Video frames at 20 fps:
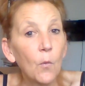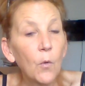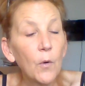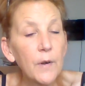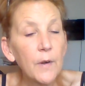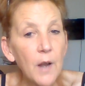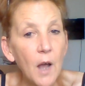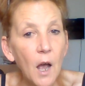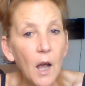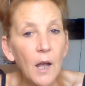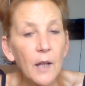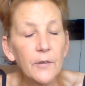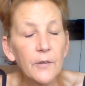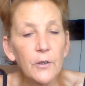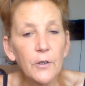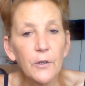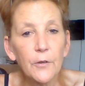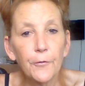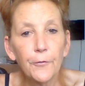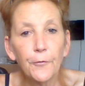we're not
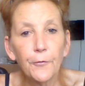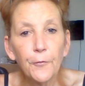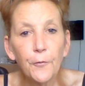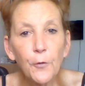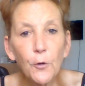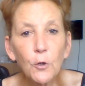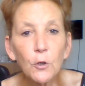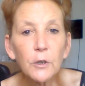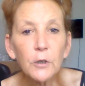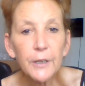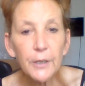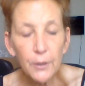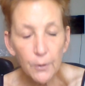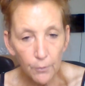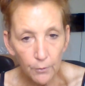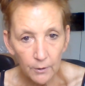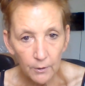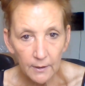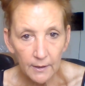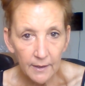fully
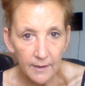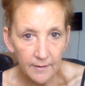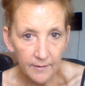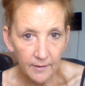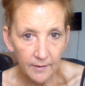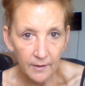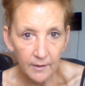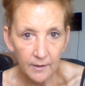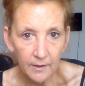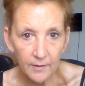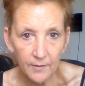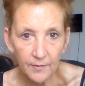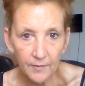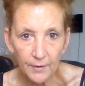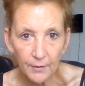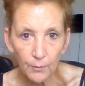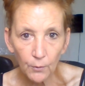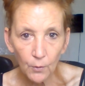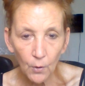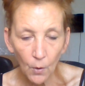utilizing
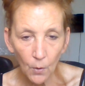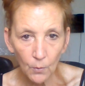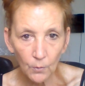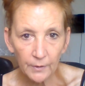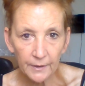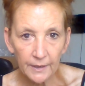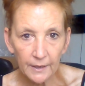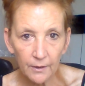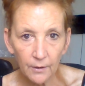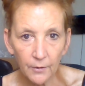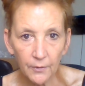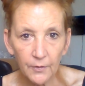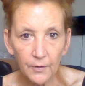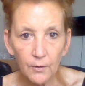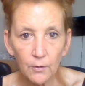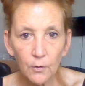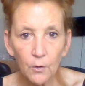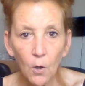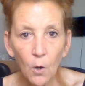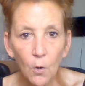acetylcholine.
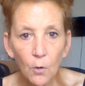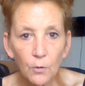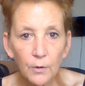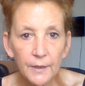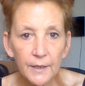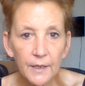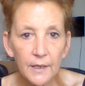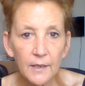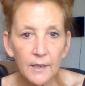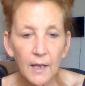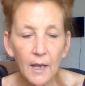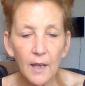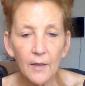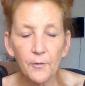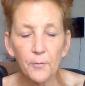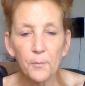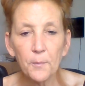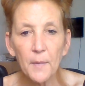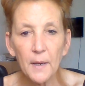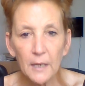Acetylcholine
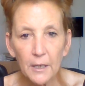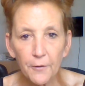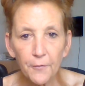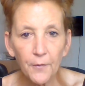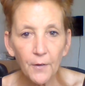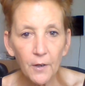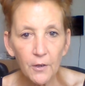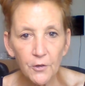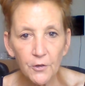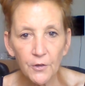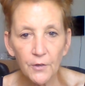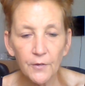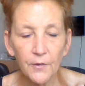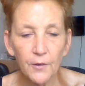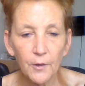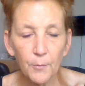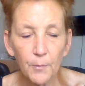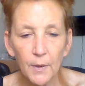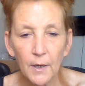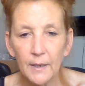has many functions
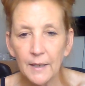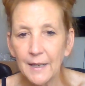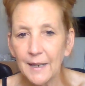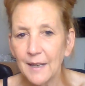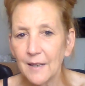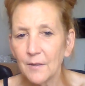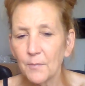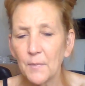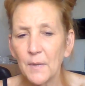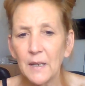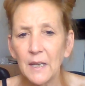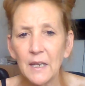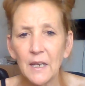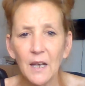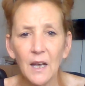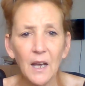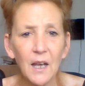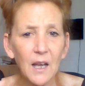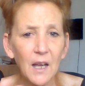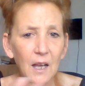in the body as
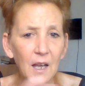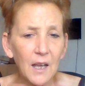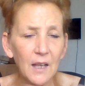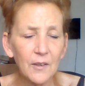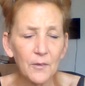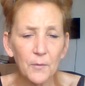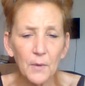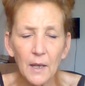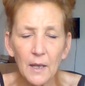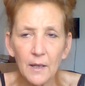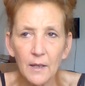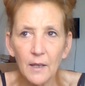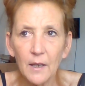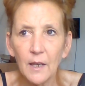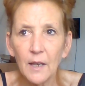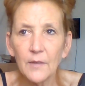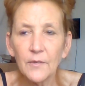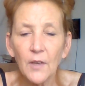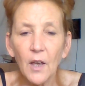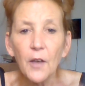many as
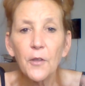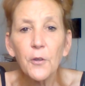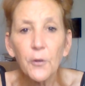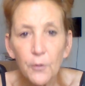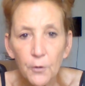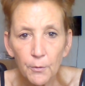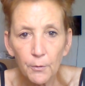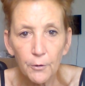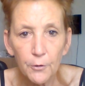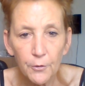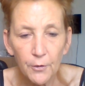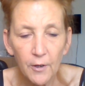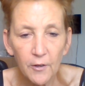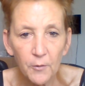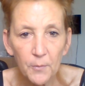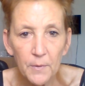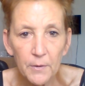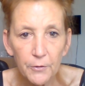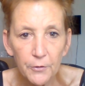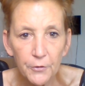as other
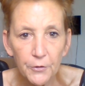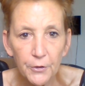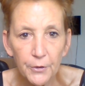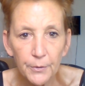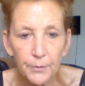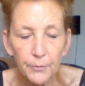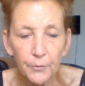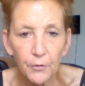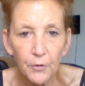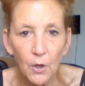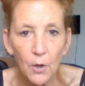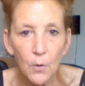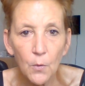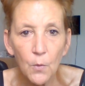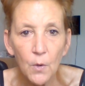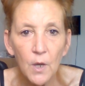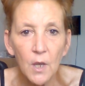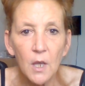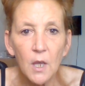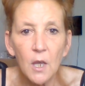neurotransmitters do.
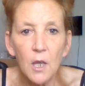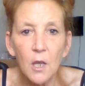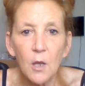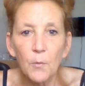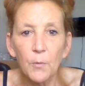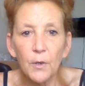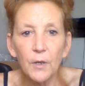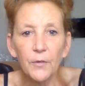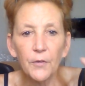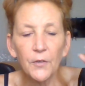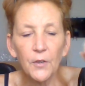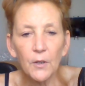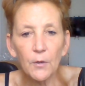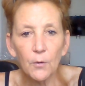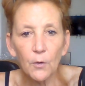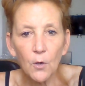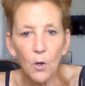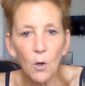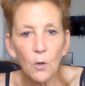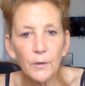So, but
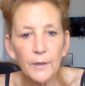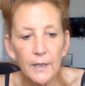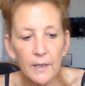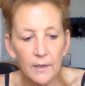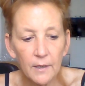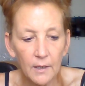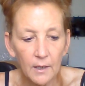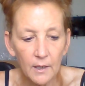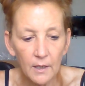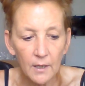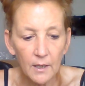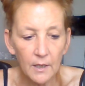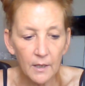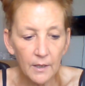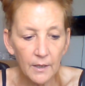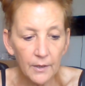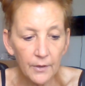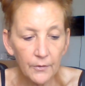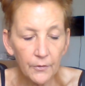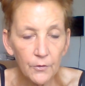acetylcholine
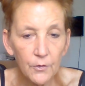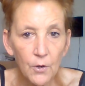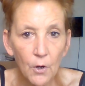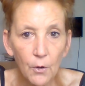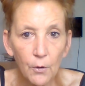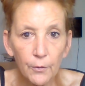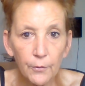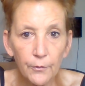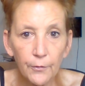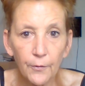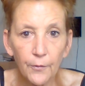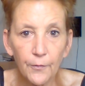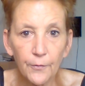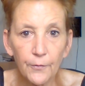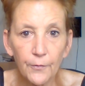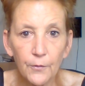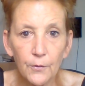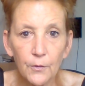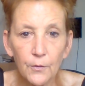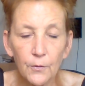is known
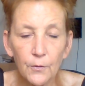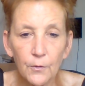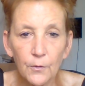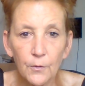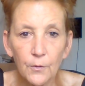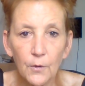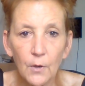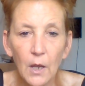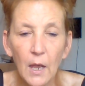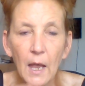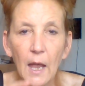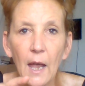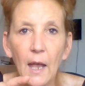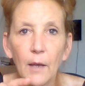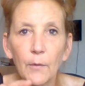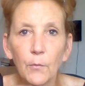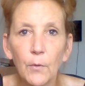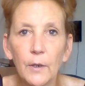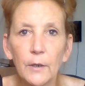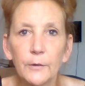
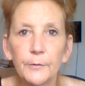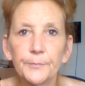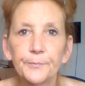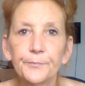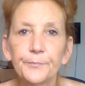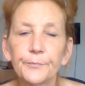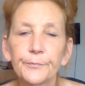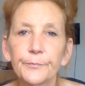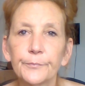well